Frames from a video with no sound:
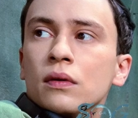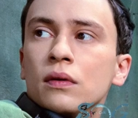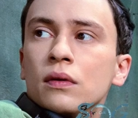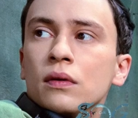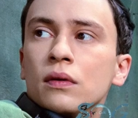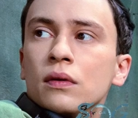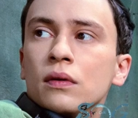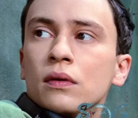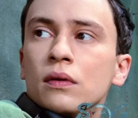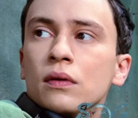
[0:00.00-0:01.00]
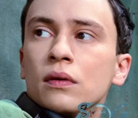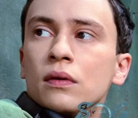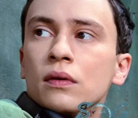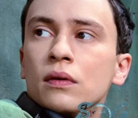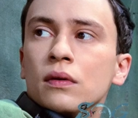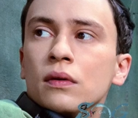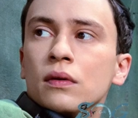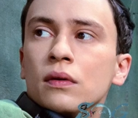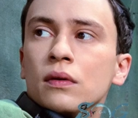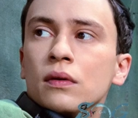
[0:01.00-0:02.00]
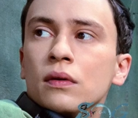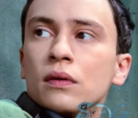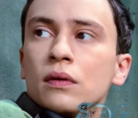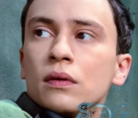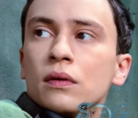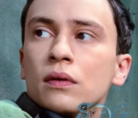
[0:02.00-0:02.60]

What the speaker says: (silence)